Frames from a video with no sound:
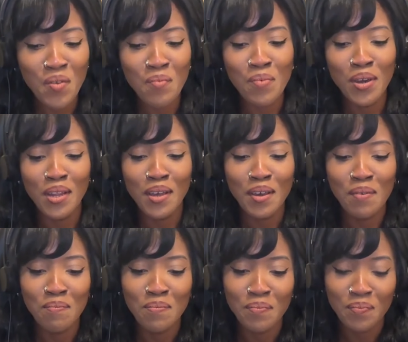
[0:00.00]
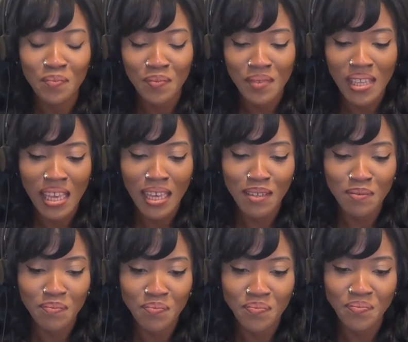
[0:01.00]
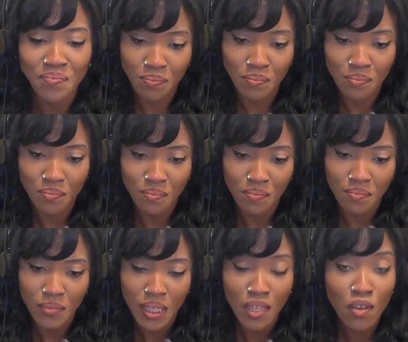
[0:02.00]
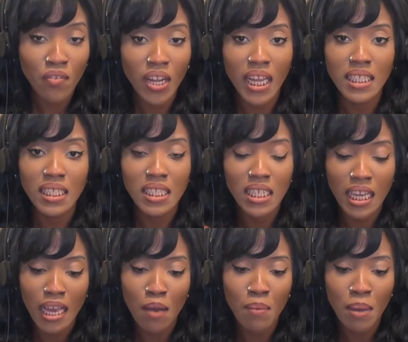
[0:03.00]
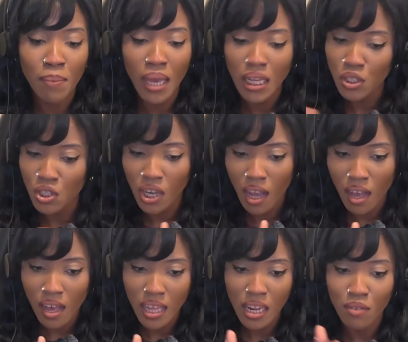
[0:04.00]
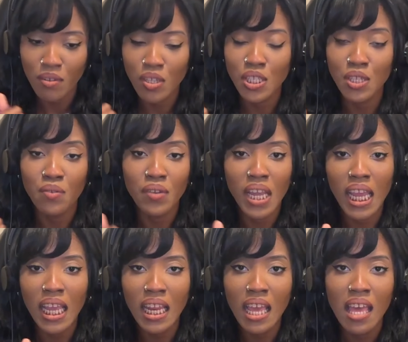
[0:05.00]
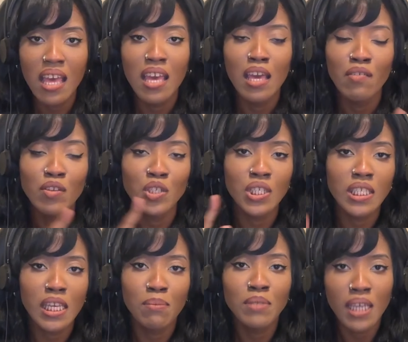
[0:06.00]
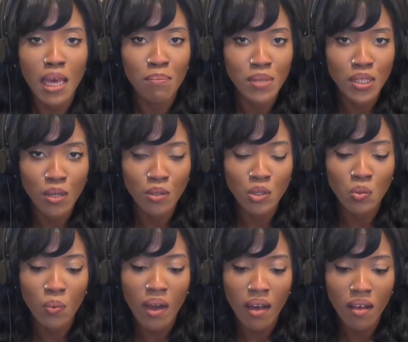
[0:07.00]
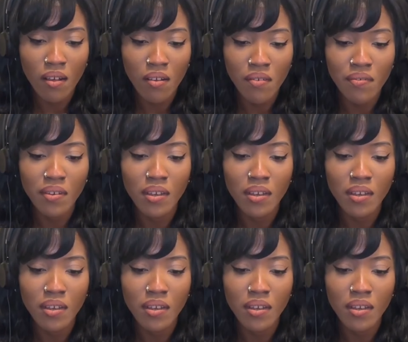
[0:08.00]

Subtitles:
But yeah. Don't forget to check out my Patreon at Real Serene. If you just skipped to episode 12,